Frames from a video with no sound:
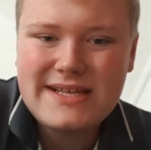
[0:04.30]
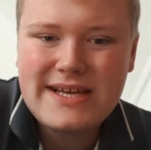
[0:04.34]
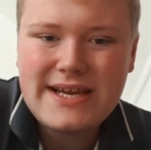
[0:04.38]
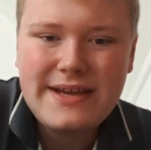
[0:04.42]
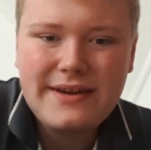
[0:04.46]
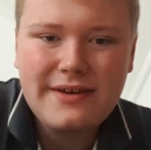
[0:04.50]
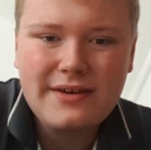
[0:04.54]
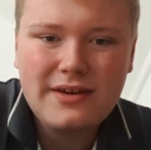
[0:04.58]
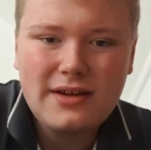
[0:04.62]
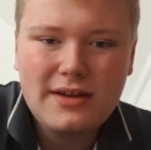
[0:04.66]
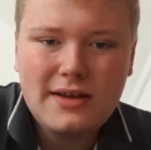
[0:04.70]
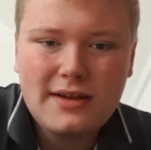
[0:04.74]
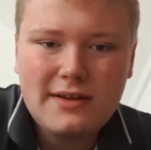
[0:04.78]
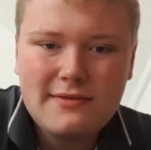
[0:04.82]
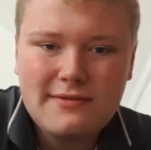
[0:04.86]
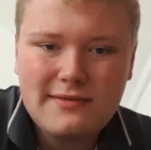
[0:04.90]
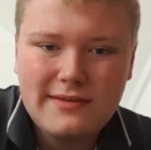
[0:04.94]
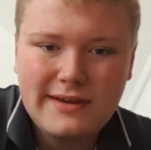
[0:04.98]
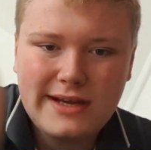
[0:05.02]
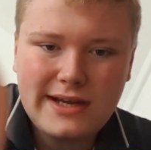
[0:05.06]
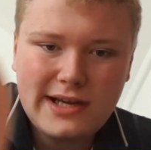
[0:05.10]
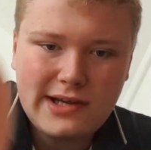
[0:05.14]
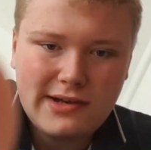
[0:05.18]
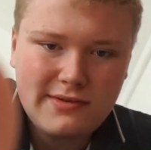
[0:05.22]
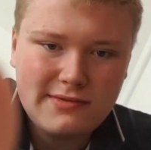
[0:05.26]
day all
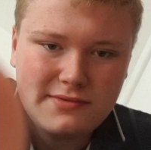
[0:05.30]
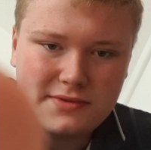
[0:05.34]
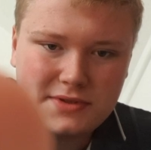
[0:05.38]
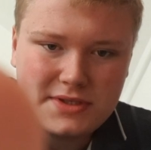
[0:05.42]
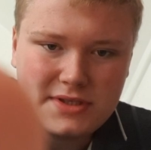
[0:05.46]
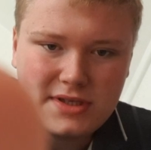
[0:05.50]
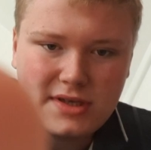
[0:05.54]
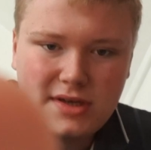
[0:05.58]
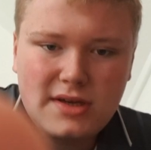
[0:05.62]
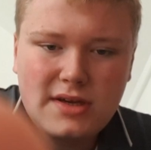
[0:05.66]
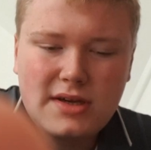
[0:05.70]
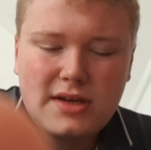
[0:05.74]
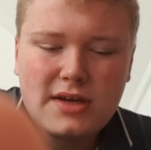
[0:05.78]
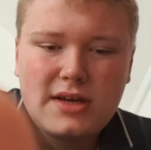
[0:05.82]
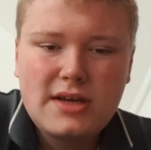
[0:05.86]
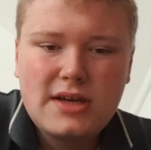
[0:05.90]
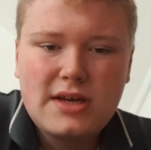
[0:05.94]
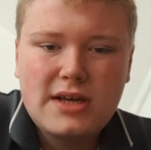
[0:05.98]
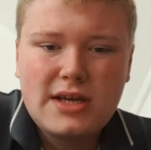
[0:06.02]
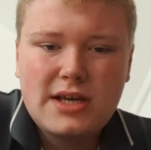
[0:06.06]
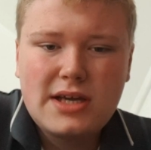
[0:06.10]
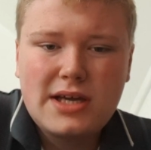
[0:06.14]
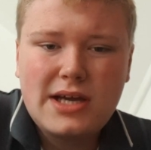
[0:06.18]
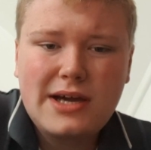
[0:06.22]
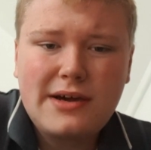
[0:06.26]
around.
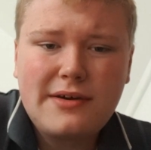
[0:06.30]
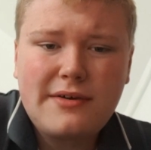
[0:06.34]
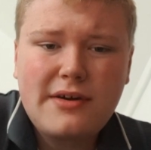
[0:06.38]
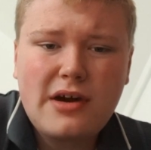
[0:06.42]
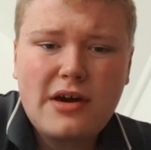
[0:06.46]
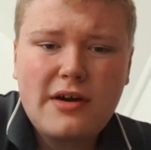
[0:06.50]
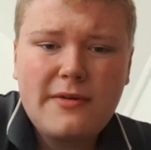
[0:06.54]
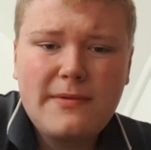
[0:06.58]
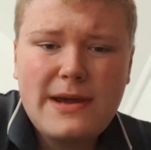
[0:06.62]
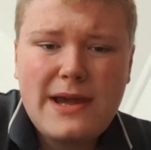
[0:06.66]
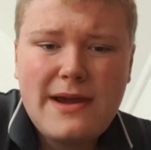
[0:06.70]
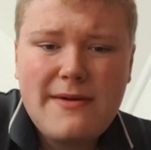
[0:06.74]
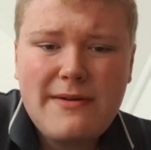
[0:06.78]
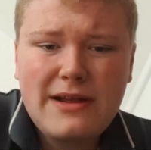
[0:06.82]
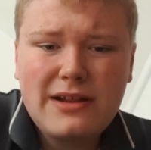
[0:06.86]
How are we?